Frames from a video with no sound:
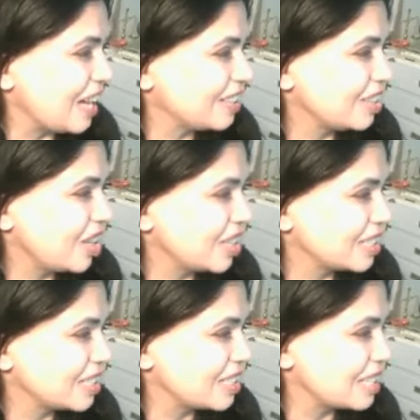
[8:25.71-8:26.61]
How
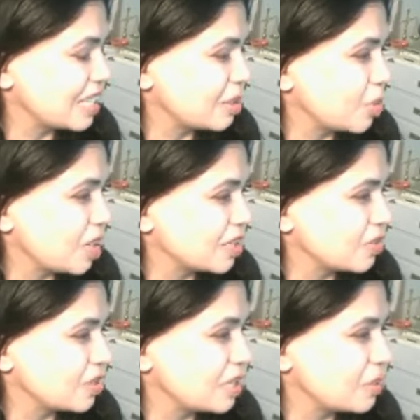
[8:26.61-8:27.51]
long does it take the
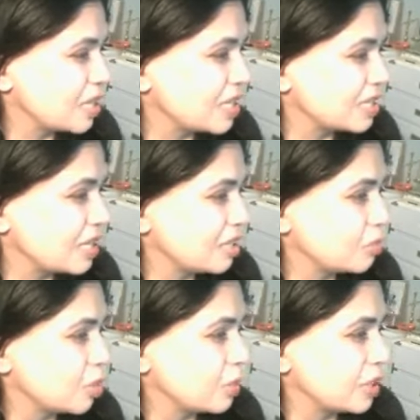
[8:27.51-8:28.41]
process for TPS and
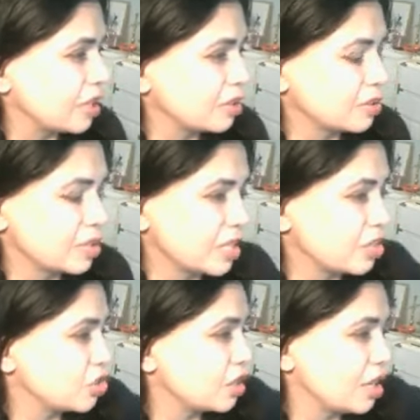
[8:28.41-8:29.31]
employment
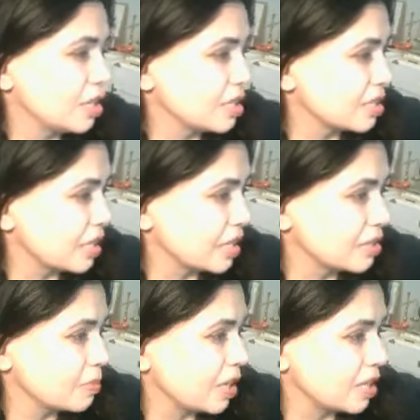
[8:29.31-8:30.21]
authorization? Honestly, it
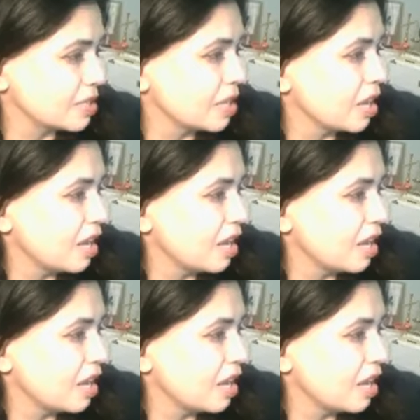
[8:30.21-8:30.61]
depends.